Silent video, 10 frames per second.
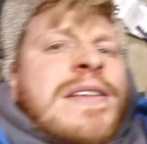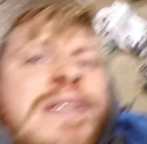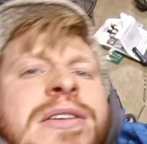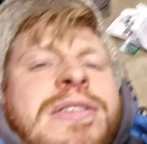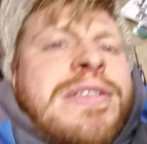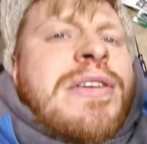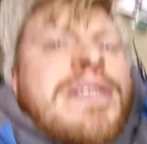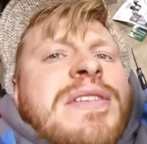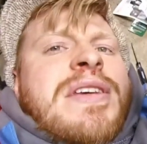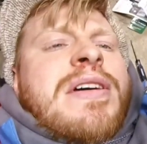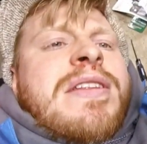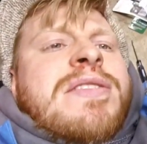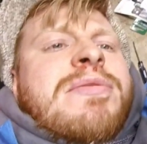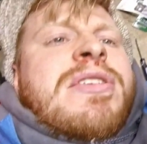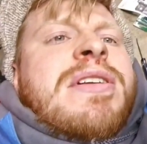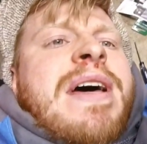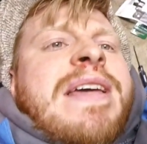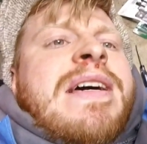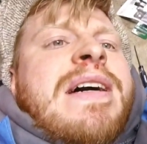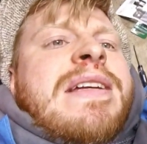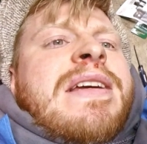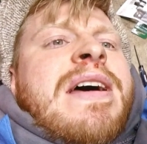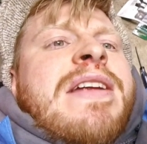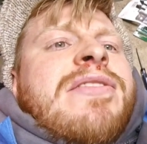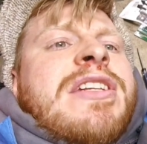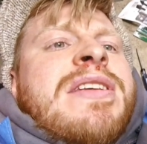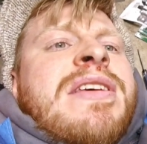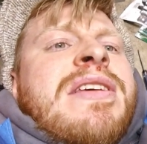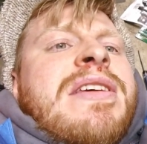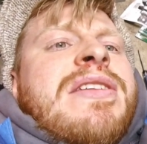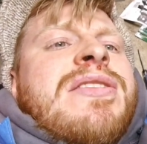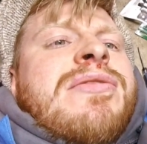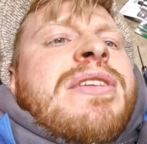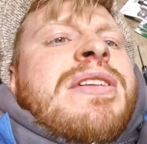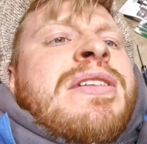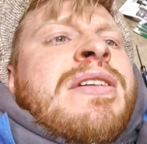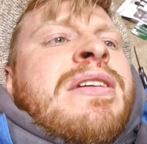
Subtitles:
So you can see on this one, I cut kind of a T into it.